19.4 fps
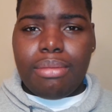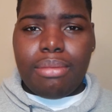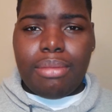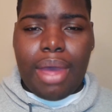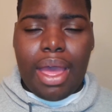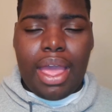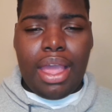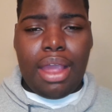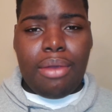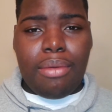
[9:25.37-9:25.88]

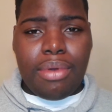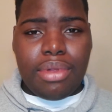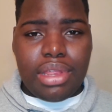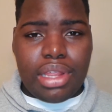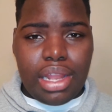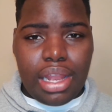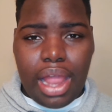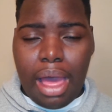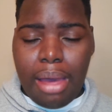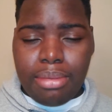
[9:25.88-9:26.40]
my hair
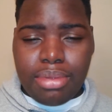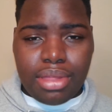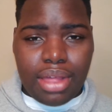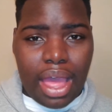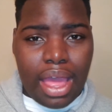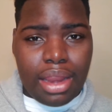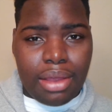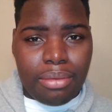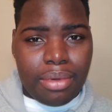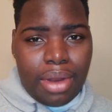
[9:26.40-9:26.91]
wasn't
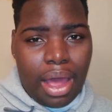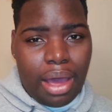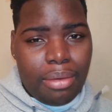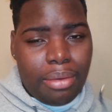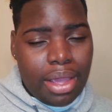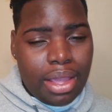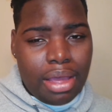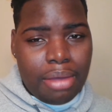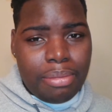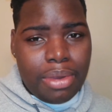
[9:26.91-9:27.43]
lopsided when I
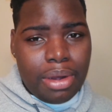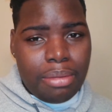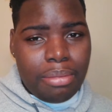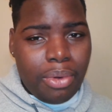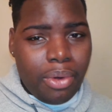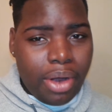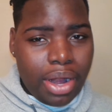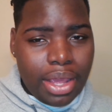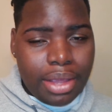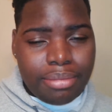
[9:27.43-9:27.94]
wake up in the
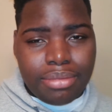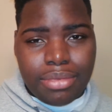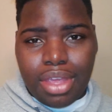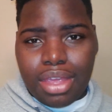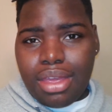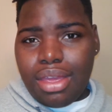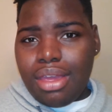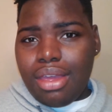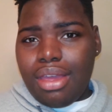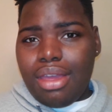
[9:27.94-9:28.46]
morning,
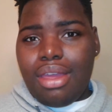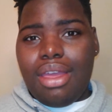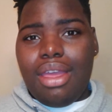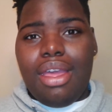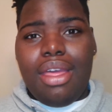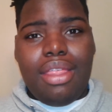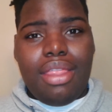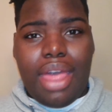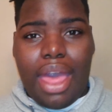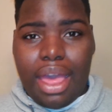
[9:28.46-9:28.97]

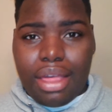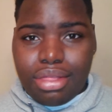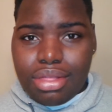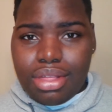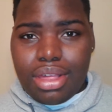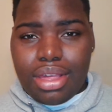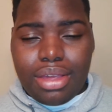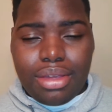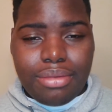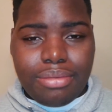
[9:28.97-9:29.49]
and
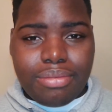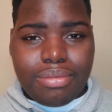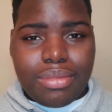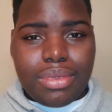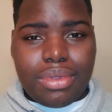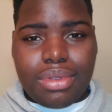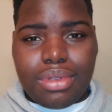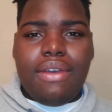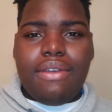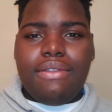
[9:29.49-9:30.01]
that's it.
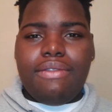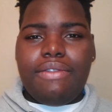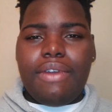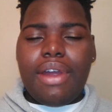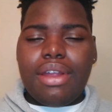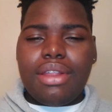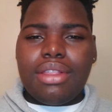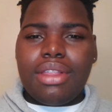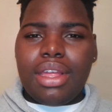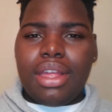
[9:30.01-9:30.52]

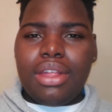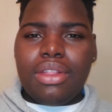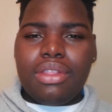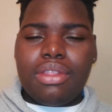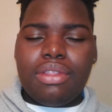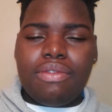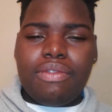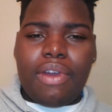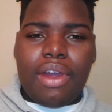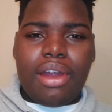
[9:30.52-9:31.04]
First things
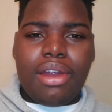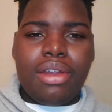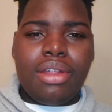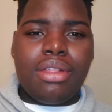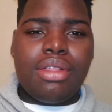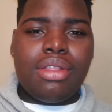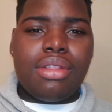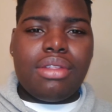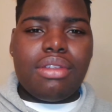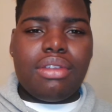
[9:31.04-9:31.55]

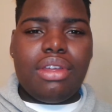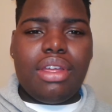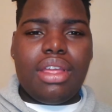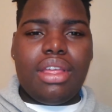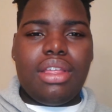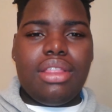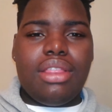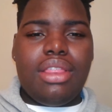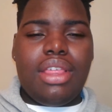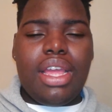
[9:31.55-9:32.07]
first,
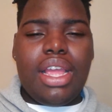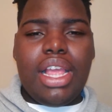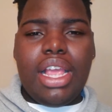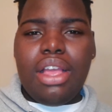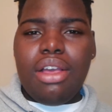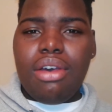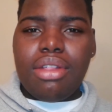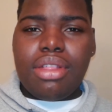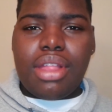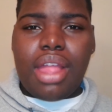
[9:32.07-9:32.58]
the
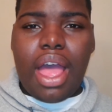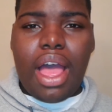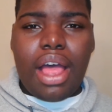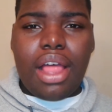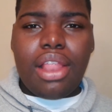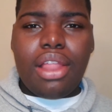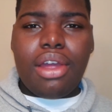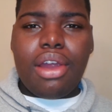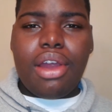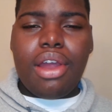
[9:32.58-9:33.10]
Eco
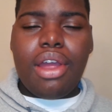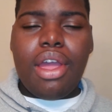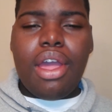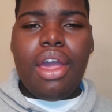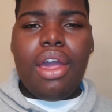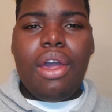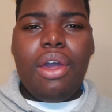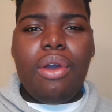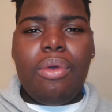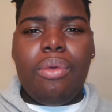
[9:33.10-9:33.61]
Styler
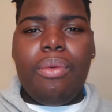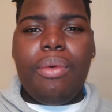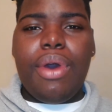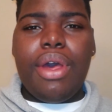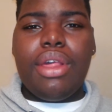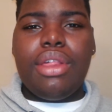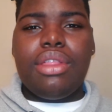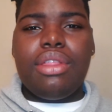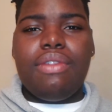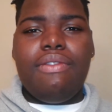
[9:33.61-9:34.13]

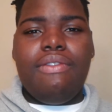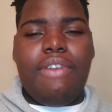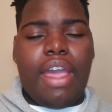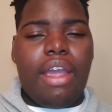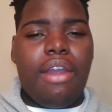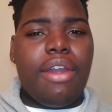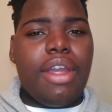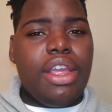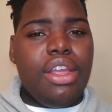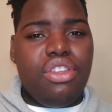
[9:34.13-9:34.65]
was
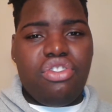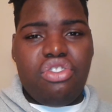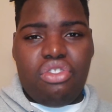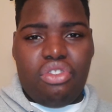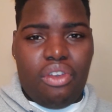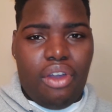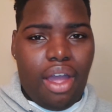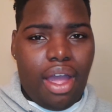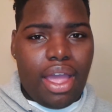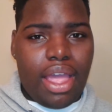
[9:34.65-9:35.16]
very
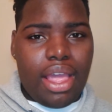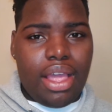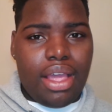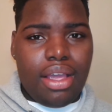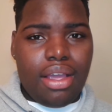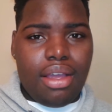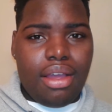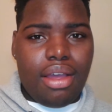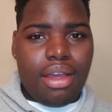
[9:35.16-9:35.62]
drying.